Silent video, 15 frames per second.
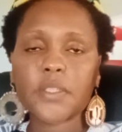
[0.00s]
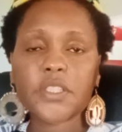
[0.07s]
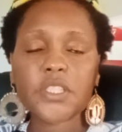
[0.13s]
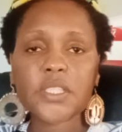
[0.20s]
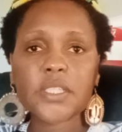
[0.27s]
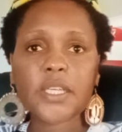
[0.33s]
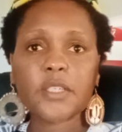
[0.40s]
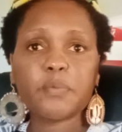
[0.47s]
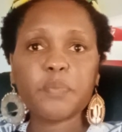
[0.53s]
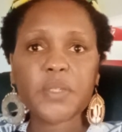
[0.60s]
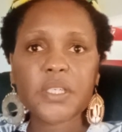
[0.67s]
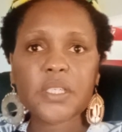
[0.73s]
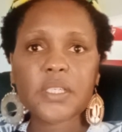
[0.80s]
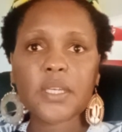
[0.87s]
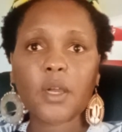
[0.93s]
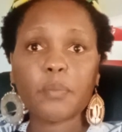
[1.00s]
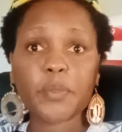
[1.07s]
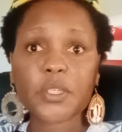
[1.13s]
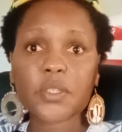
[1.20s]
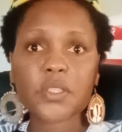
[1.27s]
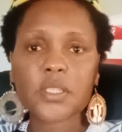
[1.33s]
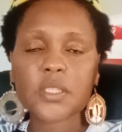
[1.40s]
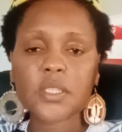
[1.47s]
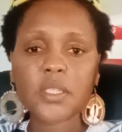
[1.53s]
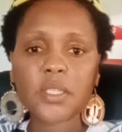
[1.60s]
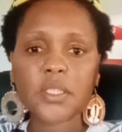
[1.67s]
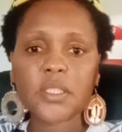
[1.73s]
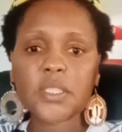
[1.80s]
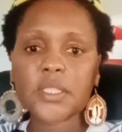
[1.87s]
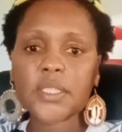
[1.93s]
she's at peace now because
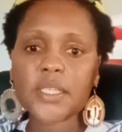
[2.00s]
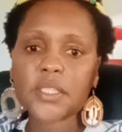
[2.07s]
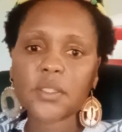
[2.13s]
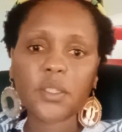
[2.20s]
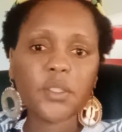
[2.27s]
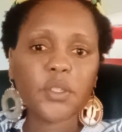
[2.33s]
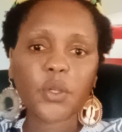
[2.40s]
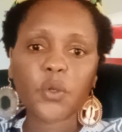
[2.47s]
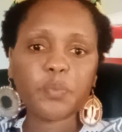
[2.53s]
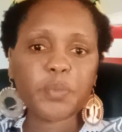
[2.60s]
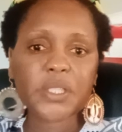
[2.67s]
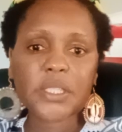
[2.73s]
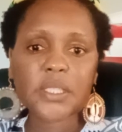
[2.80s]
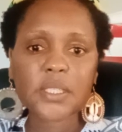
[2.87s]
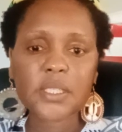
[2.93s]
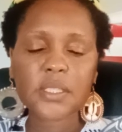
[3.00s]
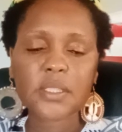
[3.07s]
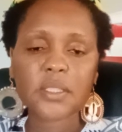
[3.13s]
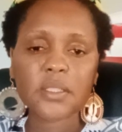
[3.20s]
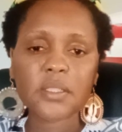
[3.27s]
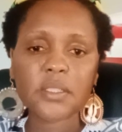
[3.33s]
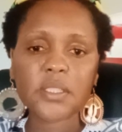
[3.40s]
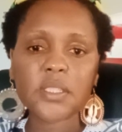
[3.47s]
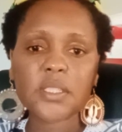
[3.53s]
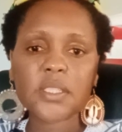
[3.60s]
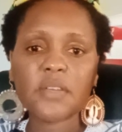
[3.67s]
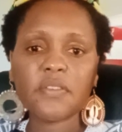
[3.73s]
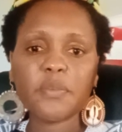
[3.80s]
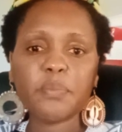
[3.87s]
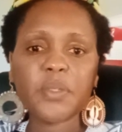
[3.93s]
she does not know peace.
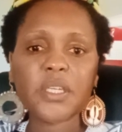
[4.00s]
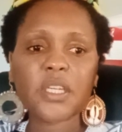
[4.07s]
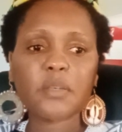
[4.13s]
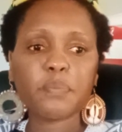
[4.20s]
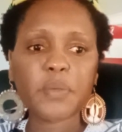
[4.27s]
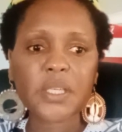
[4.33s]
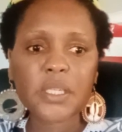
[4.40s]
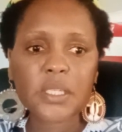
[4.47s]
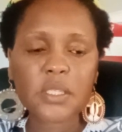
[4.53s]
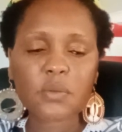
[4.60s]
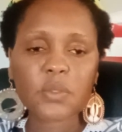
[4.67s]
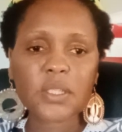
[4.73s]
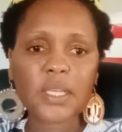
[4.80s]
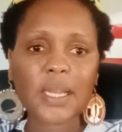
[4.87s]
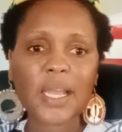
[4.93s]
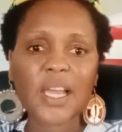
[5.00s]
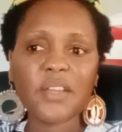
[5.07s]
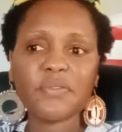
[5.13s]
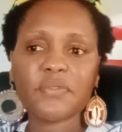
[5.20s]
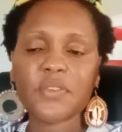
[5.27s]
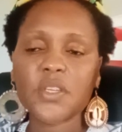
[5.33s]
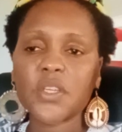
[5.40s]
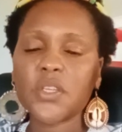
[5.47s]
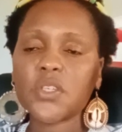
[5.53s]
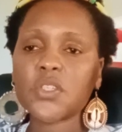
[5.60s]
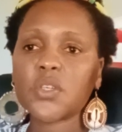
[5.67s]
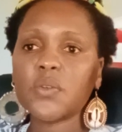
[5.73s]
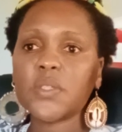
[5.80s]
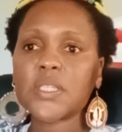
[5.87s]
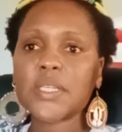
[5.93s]
She's never been at peace with her life.
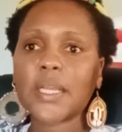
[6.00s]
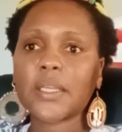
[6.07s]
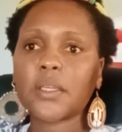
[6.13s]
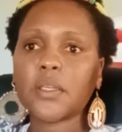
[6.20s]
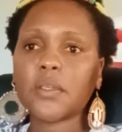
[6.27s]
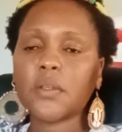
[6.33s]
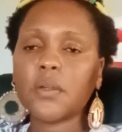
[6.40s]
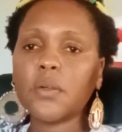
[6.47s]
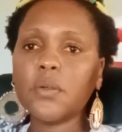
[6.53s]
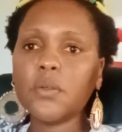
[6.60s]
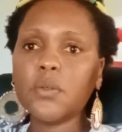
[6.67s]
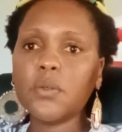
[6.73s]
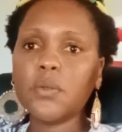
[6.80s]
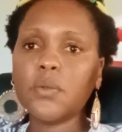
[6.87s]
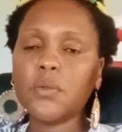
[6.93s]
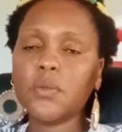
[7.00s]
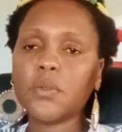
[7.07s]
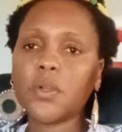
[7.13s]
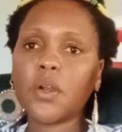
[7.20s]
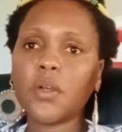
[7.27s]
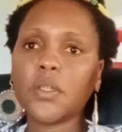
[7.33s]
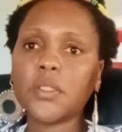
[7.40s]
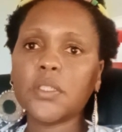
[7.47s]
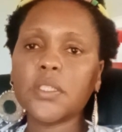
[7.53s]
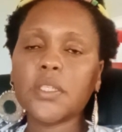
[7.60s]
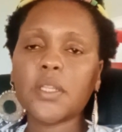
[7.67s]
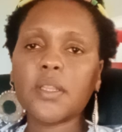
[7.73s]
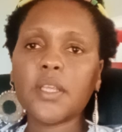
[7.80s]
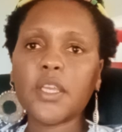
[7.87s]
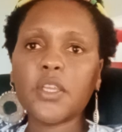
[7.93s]
So it's like, oh God,
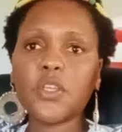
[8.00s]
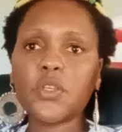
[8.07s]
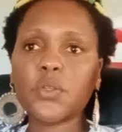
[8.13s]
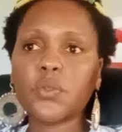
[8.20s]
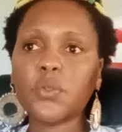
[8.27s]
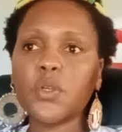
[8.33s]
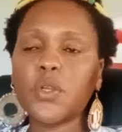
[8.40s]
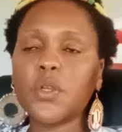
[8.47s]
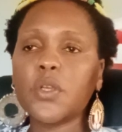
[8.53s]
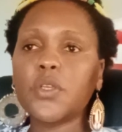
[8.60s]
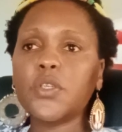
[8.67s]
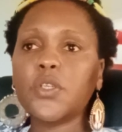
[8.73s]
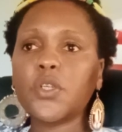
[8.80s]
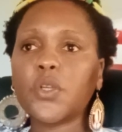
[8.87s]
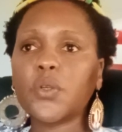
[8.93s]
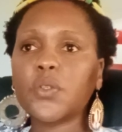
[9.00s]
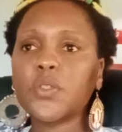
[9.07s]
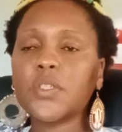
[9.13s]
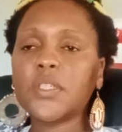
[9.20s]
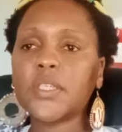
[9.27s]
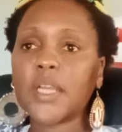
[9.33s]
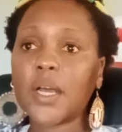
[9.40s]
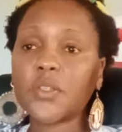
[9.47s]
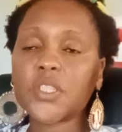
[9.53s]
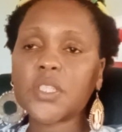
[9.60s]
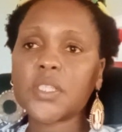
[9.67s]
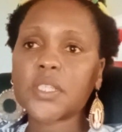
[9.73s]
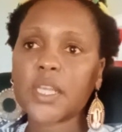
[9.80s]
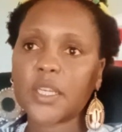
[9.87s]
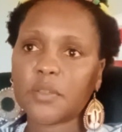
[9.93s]
thank you. You know, now
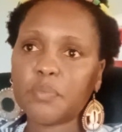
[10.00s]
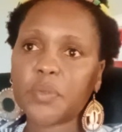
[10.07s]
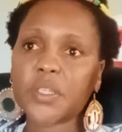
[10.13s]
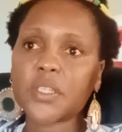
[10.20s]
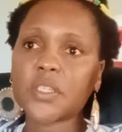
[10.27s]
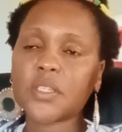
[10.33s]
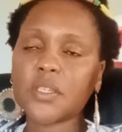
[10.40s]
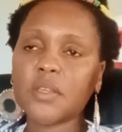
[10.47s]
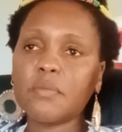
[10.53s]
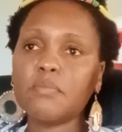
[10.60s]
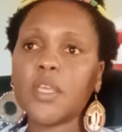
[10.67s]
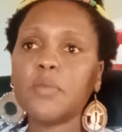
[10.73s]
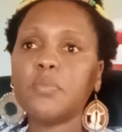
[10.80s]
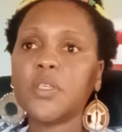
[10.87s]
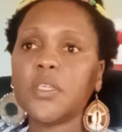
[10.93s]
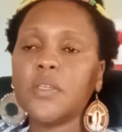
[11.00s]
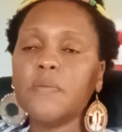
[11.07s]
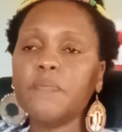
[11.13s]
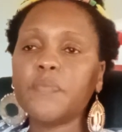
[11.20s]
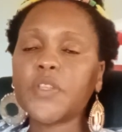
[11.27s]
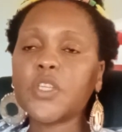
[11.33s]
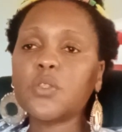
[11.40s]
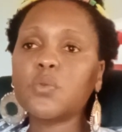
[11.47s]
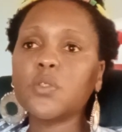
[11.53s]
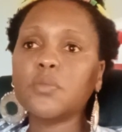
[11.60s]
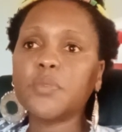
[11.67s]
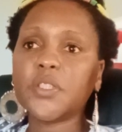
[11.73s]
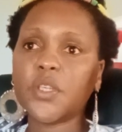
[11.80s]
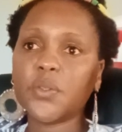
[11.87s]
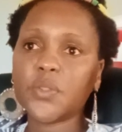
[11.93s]
she's at peace. Maybe it
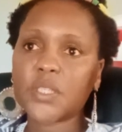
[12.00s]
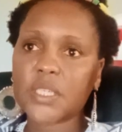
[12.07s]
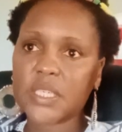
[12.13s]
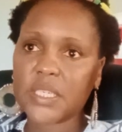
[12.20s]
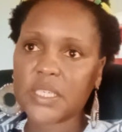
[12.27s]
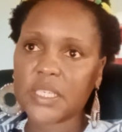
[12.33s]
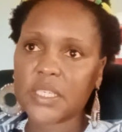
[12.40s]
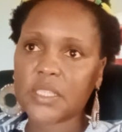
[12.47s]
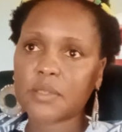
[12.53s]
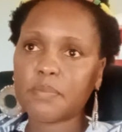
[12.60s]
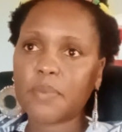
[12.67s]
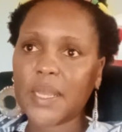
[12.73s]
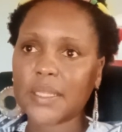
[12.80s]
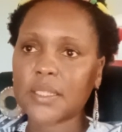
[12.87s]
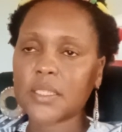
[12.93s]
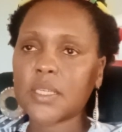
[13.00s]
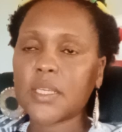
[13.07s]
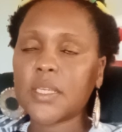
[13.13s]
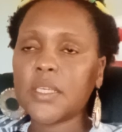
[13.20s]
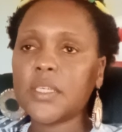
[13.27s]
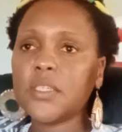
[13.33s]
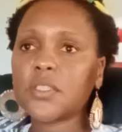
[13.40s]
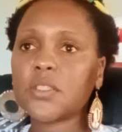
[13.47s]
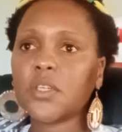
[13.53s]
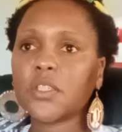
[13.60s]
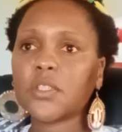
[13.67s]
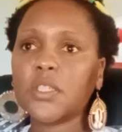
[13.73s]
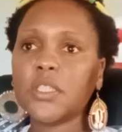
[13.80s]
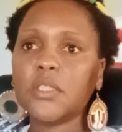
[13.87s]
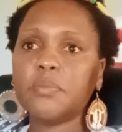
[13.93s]
will be those tears, but it's
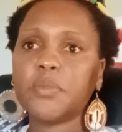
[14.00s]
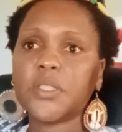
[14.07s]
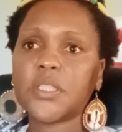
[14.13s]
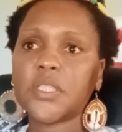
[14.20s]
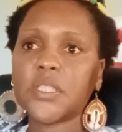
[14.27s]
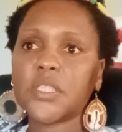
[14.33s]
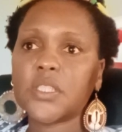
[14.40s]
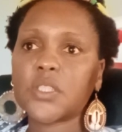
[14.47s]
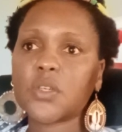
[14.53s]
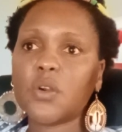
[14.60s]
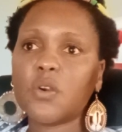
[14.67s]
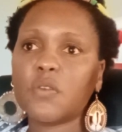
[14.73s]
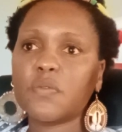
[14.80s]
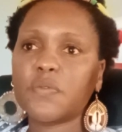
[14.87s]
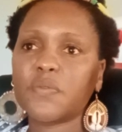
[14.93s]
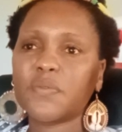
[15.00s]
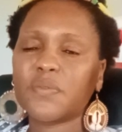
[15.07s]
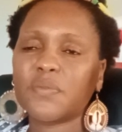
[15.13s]
not going to be tears of,